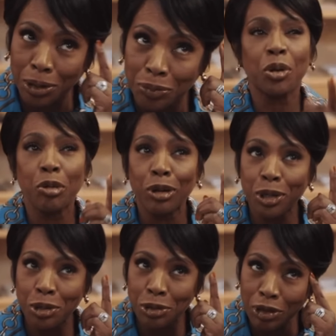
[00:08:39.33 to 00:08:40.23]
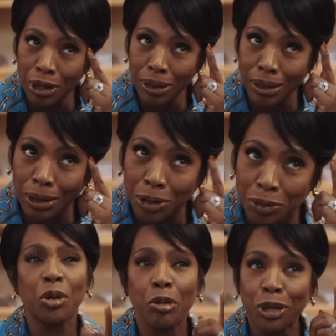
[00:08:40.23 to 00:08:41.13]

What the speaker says: do support.